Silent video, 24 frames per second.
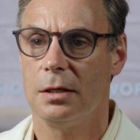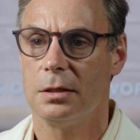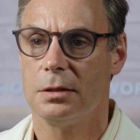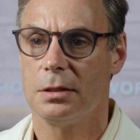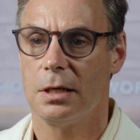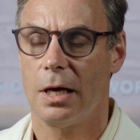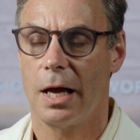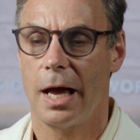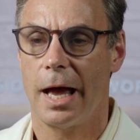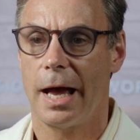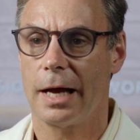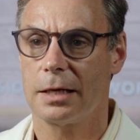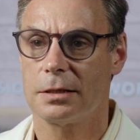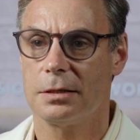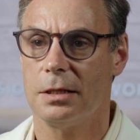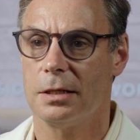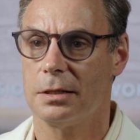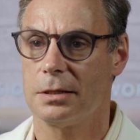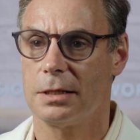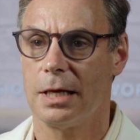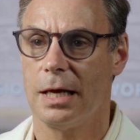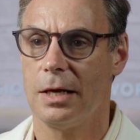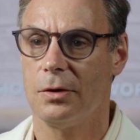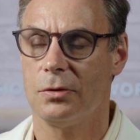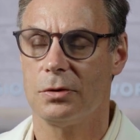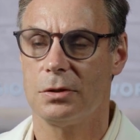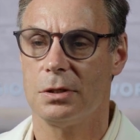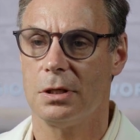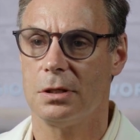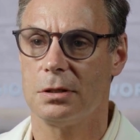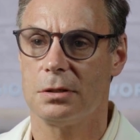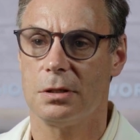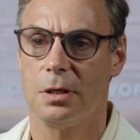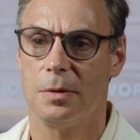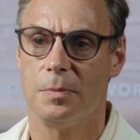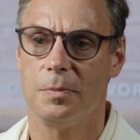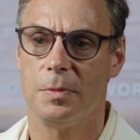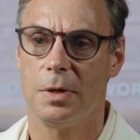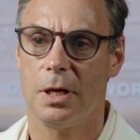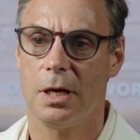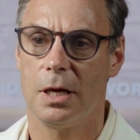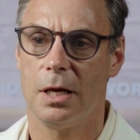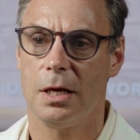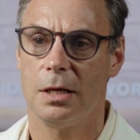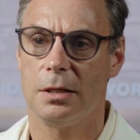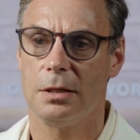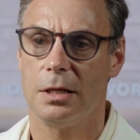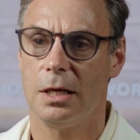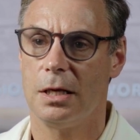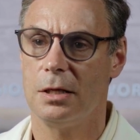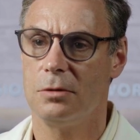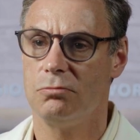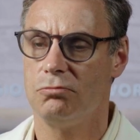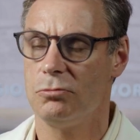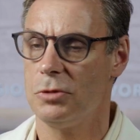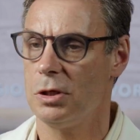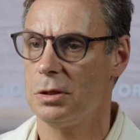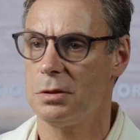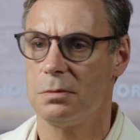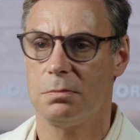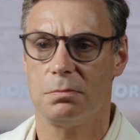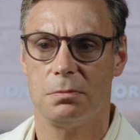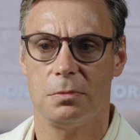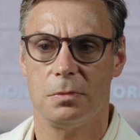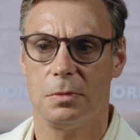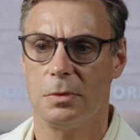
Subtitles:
to access the health system, and then just